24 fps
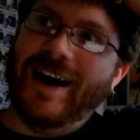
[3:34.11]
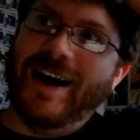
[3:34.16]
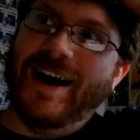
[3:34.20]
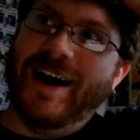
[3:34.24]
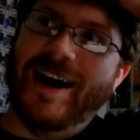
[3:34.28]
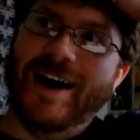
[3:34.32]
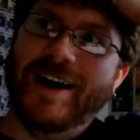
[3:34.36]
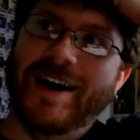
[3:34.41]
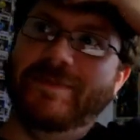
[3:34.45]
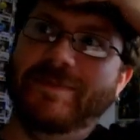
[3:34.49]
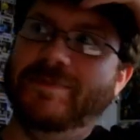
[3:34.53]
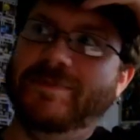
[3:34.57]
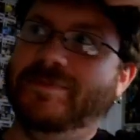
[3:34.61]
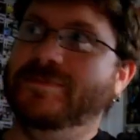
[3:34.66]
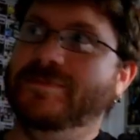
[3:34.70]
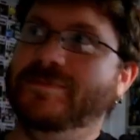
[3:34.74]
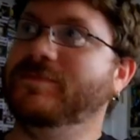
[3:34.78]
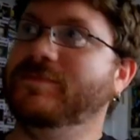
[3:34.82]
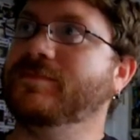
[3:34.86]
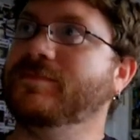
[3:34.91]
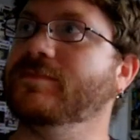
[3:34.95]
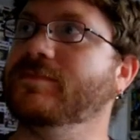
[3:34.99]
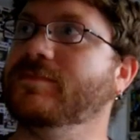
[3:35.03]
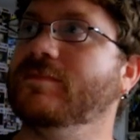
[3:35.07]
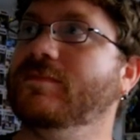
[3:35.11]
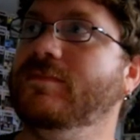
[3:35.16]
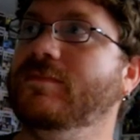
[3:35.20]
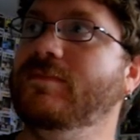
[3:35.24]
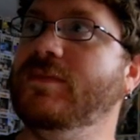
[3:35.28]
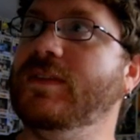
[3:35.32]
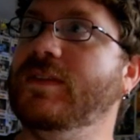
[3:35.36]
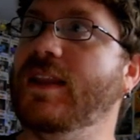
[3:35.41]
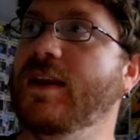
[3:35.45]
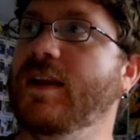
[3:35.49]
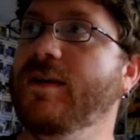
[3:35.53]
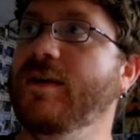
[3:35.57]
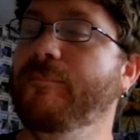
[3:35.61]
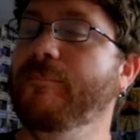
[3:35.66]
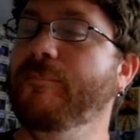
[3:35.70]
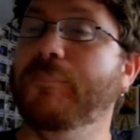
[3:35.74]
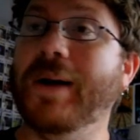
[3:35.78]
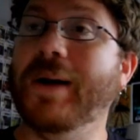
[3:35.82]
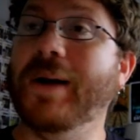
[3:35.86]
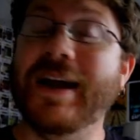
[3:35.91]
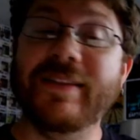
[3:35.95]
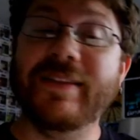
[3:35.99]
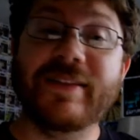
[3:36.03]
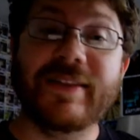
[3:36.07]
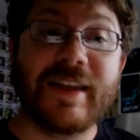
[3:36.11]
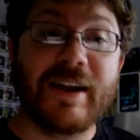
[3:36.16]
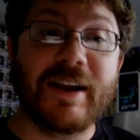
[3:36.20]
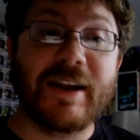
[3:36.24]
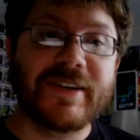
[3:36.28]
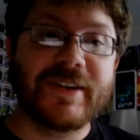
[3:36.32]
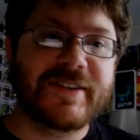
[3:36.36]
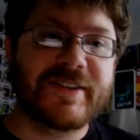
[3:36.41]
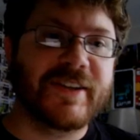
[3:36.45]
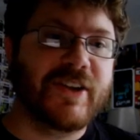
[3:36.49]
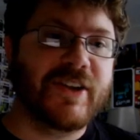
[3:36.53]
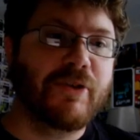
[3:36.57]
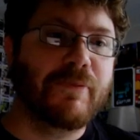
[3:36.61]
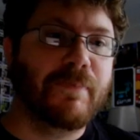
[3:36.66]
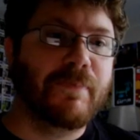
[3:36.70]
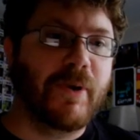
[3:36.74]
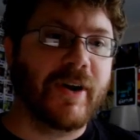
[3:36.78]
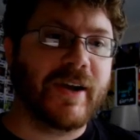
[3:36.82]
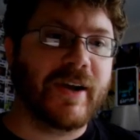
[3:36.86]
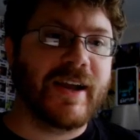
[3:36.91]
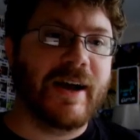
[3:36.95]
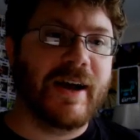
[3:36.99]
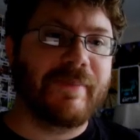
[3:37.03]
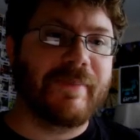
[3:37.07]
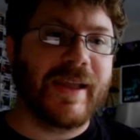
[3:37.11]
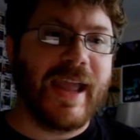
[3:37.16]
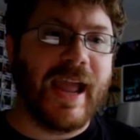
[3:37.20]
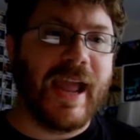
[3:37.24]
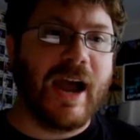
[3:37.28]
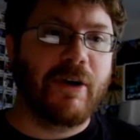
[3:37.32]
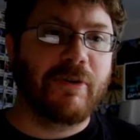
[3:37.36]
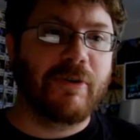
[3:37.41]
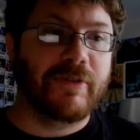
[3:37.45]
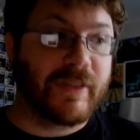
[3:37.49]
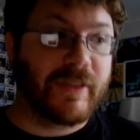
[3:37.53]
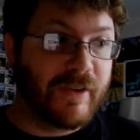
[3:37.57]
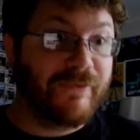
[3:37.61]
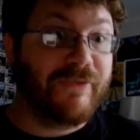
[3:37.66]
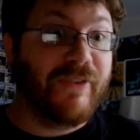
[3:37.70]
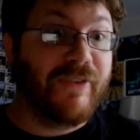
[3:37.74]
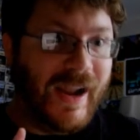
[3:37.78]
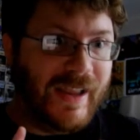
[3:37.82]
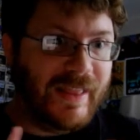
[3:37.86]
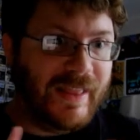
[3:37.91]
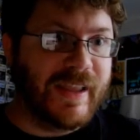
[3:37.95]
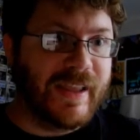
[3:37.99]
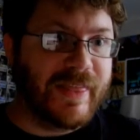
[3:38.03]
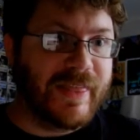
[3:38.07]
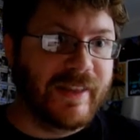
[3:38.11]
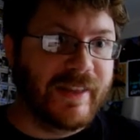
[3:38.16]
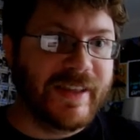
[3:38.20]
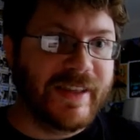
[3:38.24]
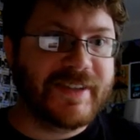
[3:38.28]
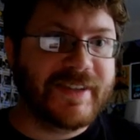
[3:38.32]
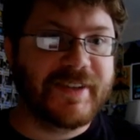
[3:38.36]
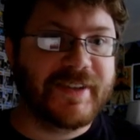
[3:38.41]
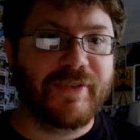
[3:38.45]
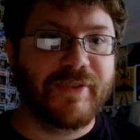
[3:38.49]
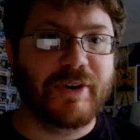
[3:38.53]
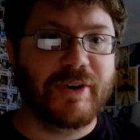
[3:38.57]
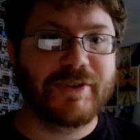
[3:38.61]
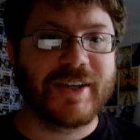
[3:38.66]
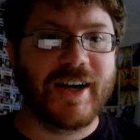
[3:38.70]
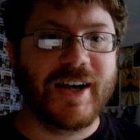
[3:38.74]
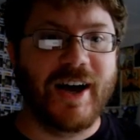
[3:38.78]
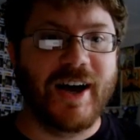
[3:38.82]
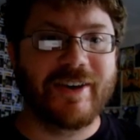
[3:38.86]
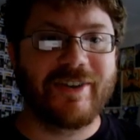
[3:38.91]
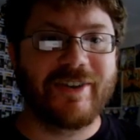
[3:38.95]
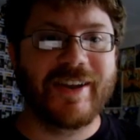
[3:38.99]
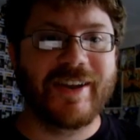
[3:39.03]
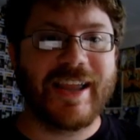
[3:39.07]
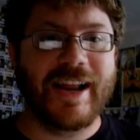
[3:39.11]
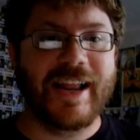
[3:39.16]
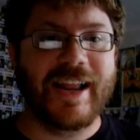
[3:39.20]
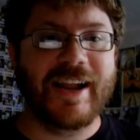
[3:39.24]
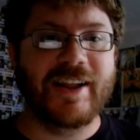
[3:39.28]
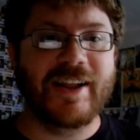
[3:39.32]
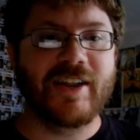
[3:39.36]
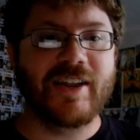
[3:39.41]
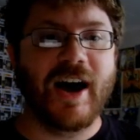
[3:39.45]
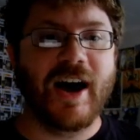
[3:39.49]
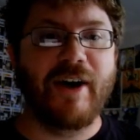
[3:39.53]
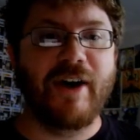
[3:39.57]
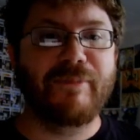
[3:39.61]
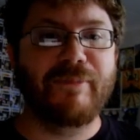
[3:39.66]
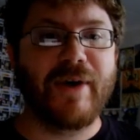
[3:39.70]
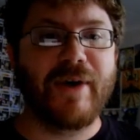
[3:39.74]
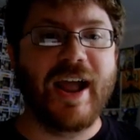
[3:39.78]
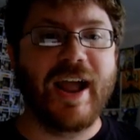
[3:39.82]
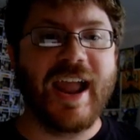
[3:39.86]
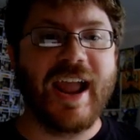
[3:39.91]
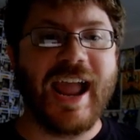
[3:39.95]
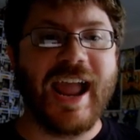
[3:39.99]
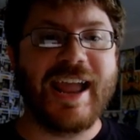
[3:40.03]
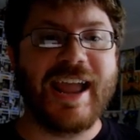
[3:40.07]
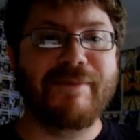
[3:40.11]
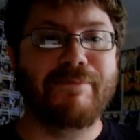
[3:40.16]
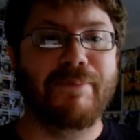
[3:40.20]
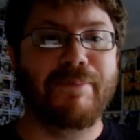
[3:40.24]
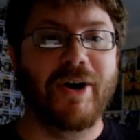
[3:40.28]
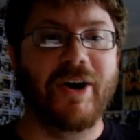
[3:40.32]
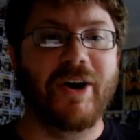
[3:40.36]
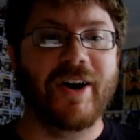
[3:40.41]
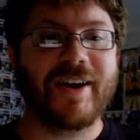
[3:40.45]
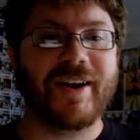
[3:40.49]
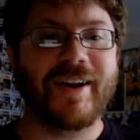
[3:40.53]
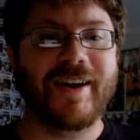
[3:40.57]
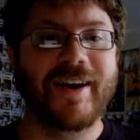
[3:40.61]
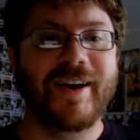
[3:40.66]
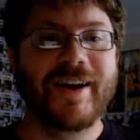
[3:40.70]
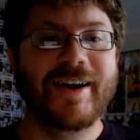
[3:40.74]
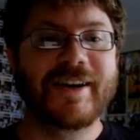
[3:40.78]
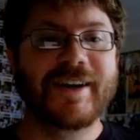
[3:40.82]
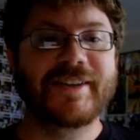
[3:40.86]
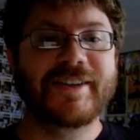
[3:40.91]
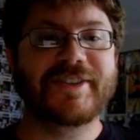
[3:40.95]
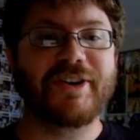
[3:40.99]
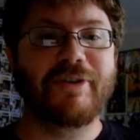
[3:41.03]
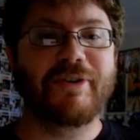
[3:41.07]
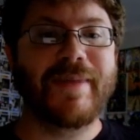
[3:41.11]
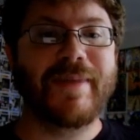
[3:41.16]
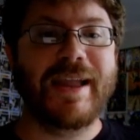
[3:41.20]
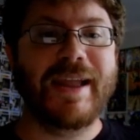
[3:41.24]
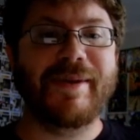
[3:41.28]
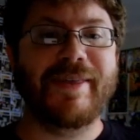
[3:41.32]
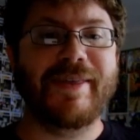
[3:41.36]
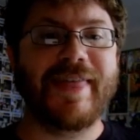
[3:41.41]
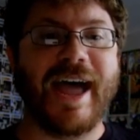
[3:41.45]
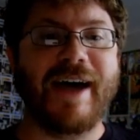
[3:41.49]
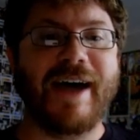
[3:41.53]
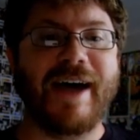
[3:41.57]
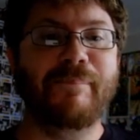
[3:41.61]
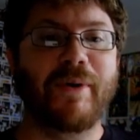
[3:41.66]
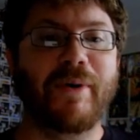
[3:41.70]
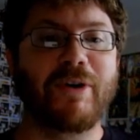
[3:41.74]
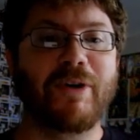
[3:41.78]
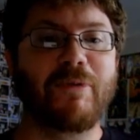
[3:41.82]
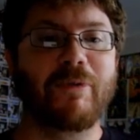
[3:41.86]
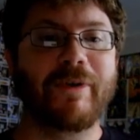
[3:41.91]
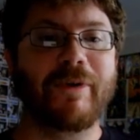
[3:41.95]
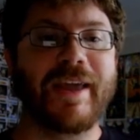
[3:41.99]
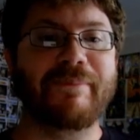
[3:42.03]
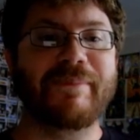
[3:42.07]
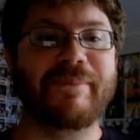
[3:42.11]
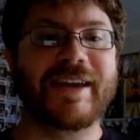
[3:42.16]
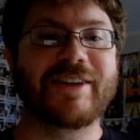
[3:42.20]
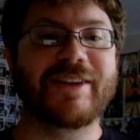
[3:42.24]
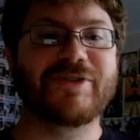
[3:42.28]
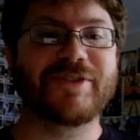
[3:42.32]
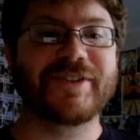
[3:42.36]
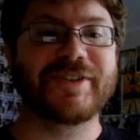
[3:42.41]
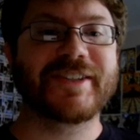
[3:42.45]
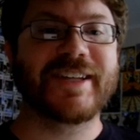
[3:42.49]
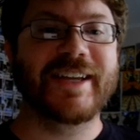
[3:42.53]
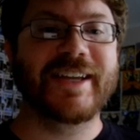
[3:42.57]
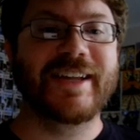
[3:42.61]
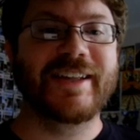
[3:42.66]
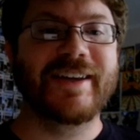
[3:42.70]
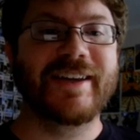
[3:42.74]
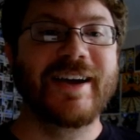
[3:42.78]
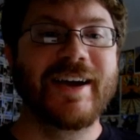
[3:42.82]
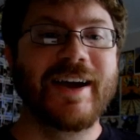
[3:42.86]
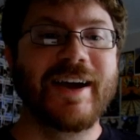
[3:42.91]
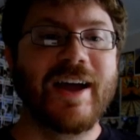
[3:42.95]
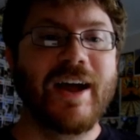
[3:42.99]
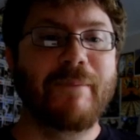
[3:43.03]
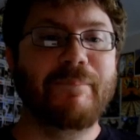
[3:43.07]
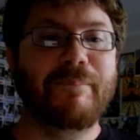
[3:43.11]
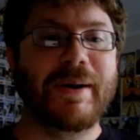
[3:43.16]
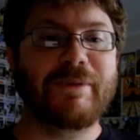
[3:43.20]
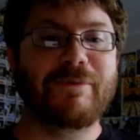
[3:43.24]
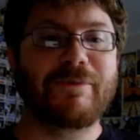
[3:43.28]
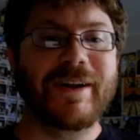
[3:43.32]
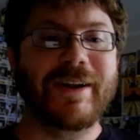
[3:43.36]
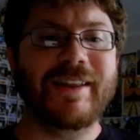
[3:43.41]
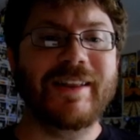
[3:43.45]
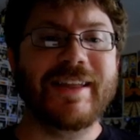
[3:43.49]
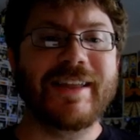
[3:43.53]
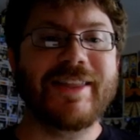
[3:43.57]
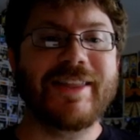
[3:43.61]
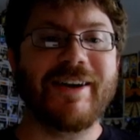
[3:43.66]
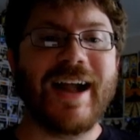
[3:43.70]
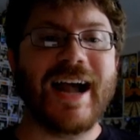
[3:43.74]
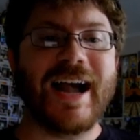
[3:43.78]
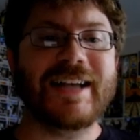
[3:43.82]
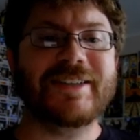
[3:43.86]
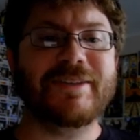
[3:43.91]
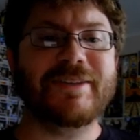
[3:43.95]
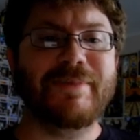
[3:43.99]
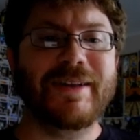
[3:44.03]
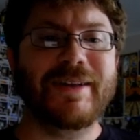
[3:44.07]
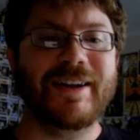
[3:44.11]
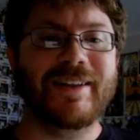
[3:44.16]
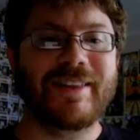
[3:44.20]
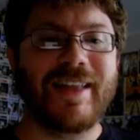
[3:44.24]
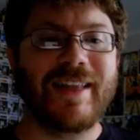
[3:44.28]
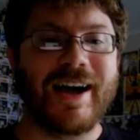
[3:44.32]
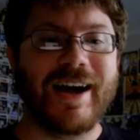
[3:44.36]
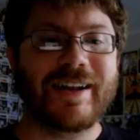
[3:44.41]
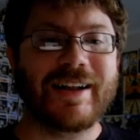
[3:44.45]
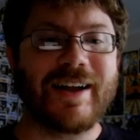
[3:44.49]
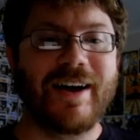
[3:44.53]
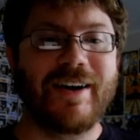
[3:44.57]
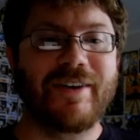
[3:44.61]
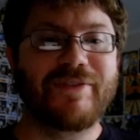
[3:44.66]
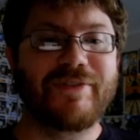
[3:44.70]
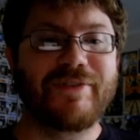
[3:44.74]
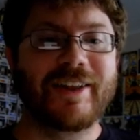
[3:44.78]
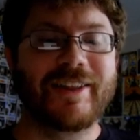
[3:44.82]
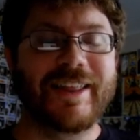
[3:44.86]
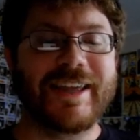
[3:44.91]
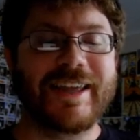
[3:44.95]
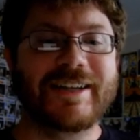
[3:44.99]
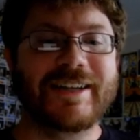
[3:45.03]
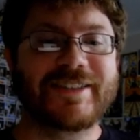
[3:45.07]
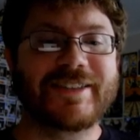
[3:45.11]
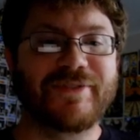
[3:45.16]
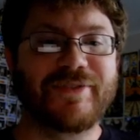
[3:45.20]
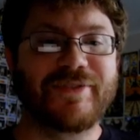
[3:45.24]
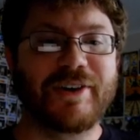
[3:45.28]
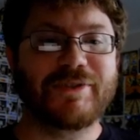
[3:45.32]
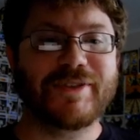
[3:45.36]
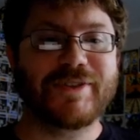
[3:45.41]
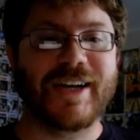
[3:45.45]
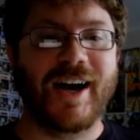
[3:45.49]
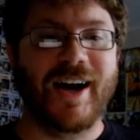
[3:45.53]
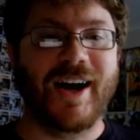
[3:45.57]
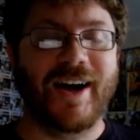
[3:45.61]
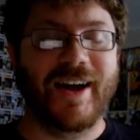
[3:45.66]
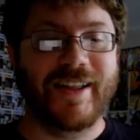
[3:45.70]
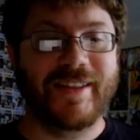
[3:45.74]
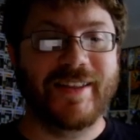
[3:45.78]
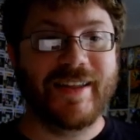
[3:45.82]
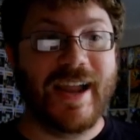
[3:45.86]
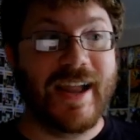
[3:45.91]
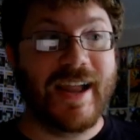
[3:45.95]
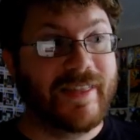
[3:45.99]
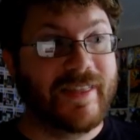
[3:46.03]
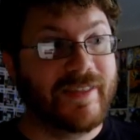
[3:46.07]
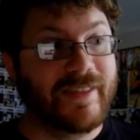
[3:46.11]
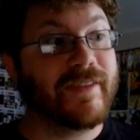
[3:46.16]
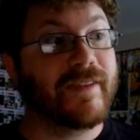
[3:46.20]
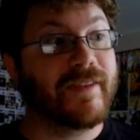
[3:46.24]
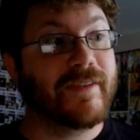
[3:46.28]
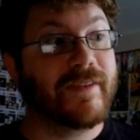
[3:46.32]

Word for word: um, but there is a new book coming out that finally the Leagues of Otan are getting an, a, a, a book, so maybe that book will get me interested. But really, there hasn't been a lot of the Leagues of Otan, and